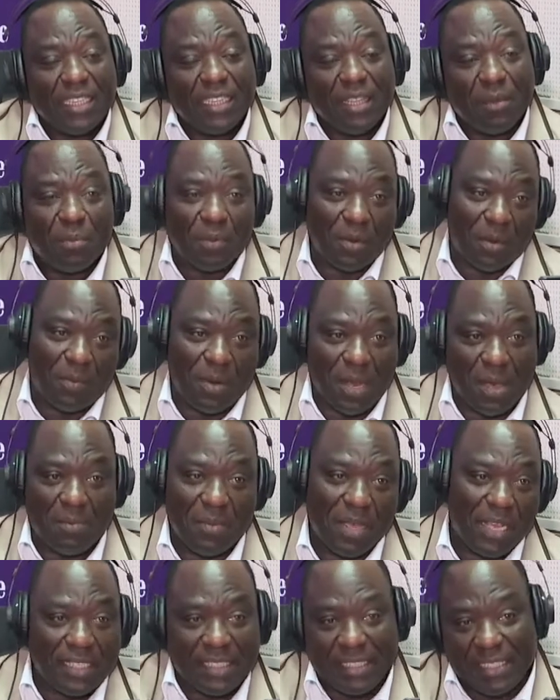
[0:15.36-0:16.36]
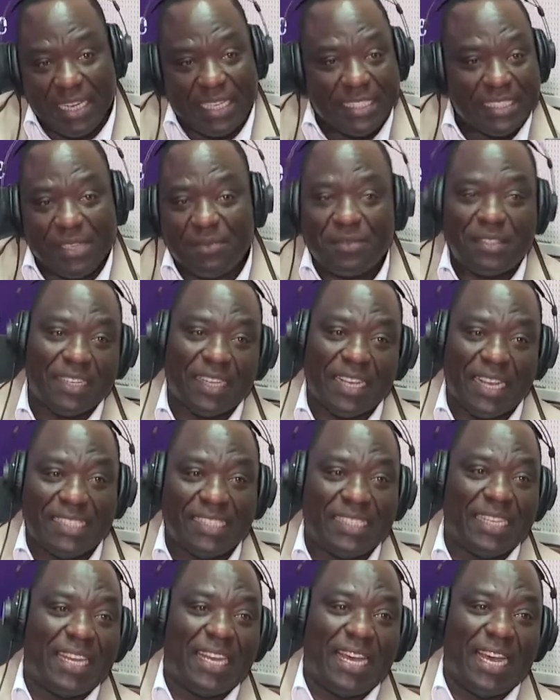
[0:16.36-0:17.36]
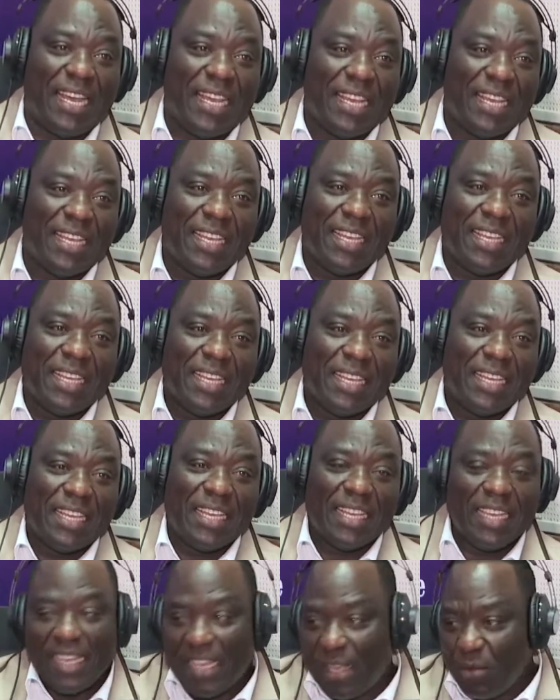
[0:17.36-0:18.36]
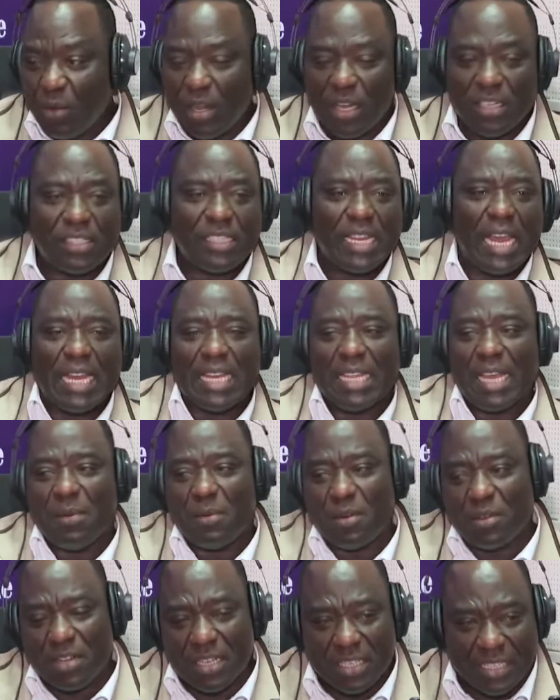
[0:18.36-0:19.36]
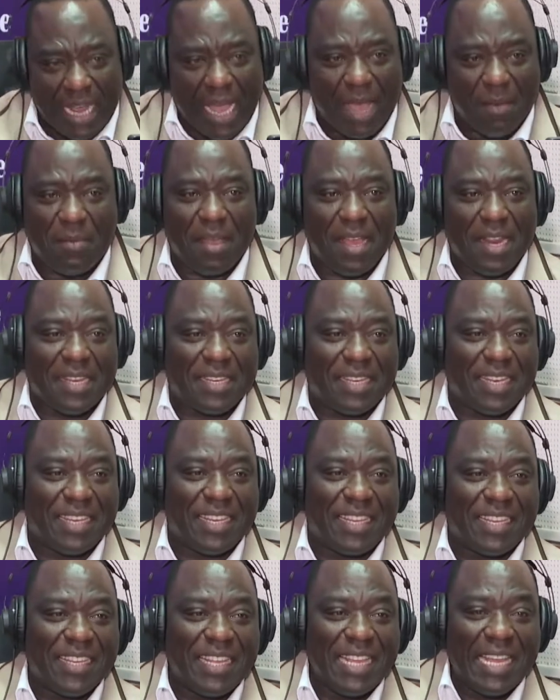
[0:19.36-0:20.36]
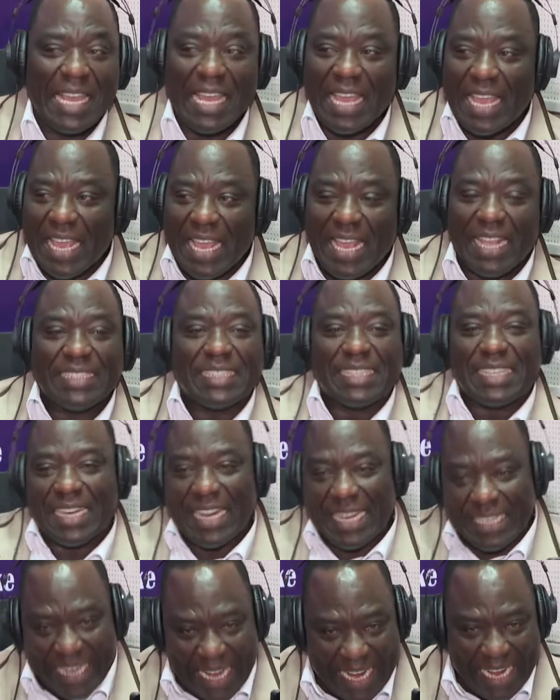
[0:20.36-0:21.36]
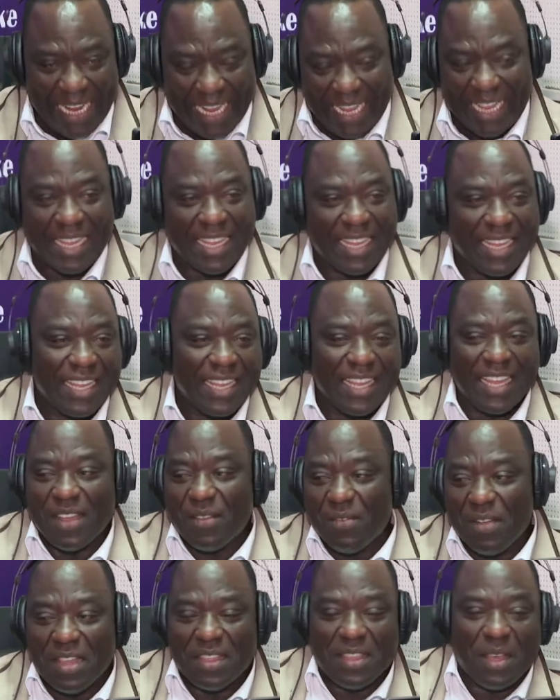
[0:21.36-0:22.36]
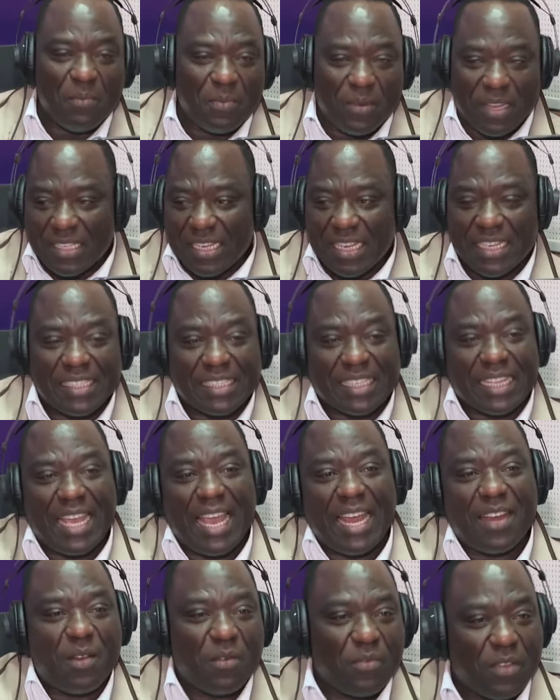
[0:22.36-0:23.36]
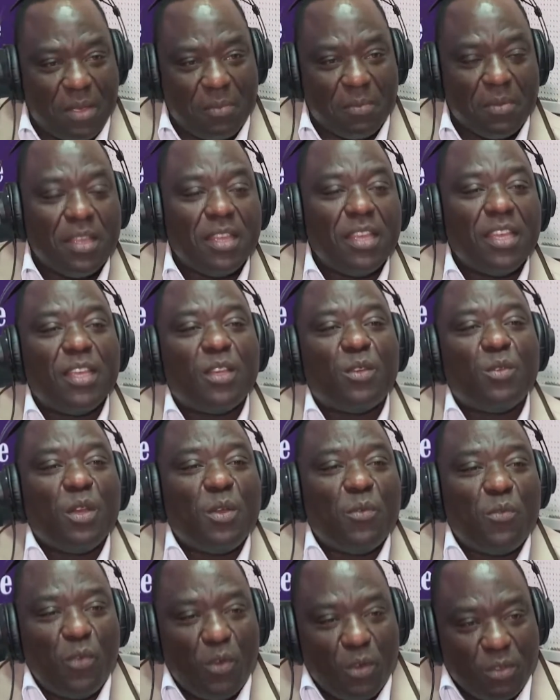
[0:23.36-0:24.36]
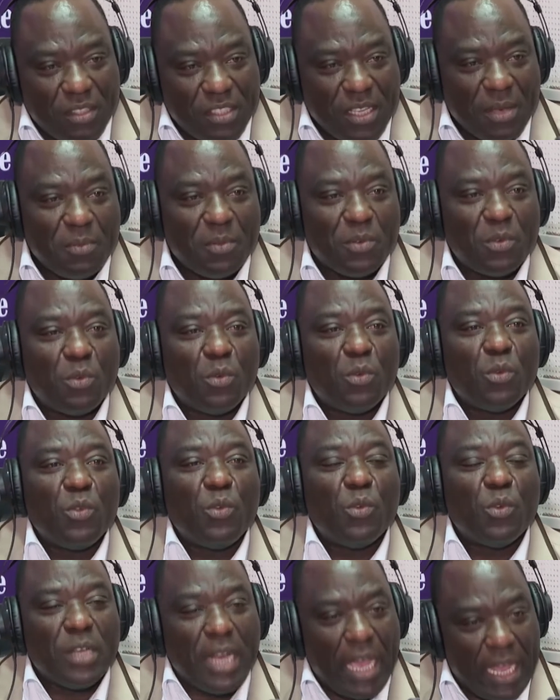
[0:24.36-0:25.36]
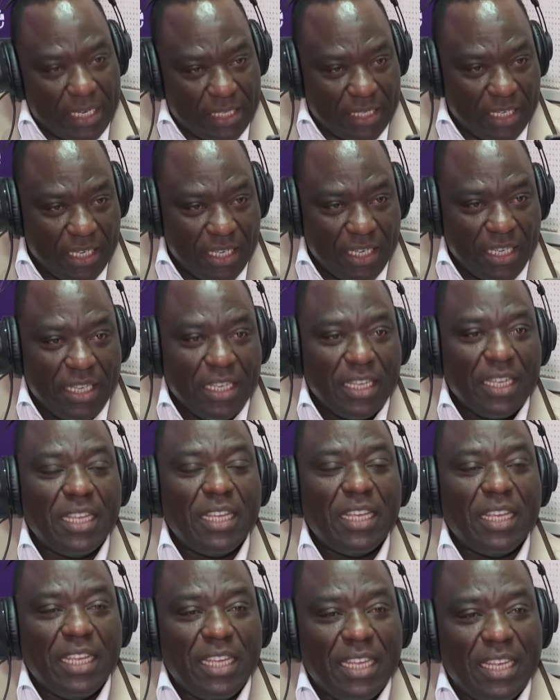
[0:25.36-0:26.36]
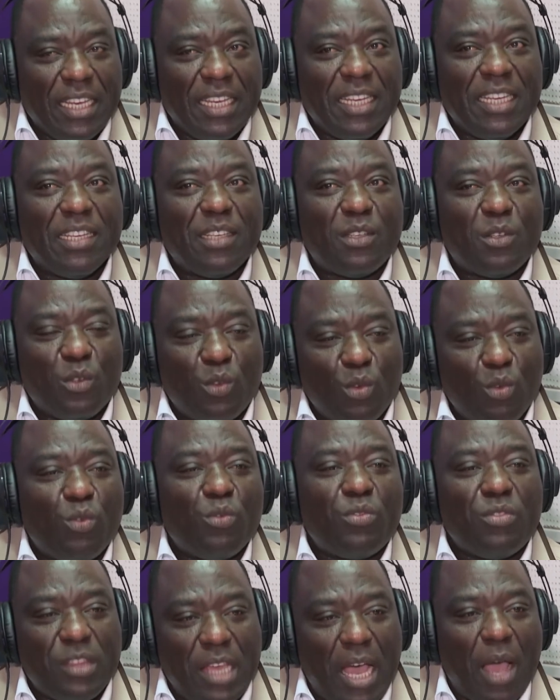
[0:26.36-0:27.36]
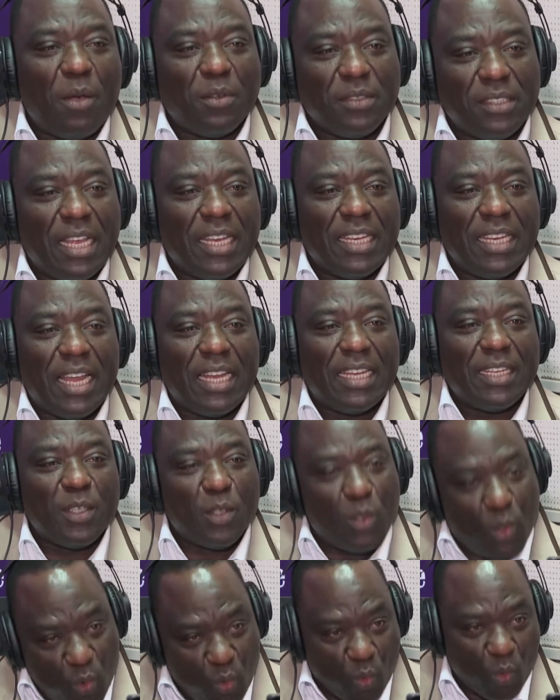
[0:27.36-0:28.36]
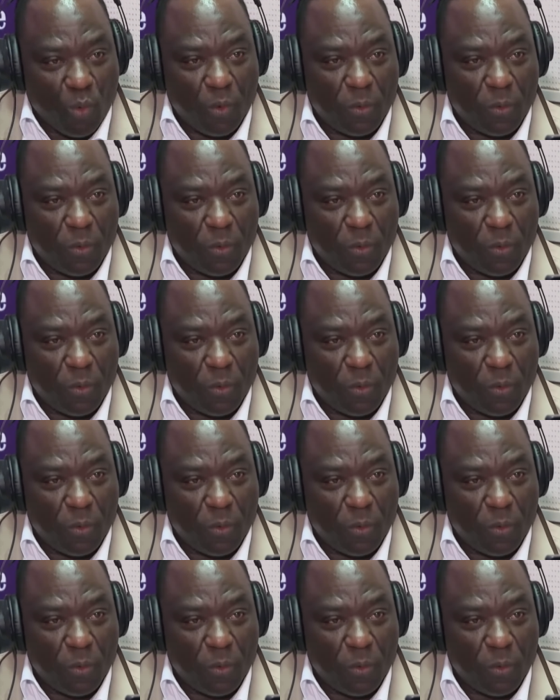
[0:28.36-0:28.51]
The problem is the chief chicken seller. He will send them to retirement. He is threatening. Even the president is scared of him. It will force them to unite. In 2002.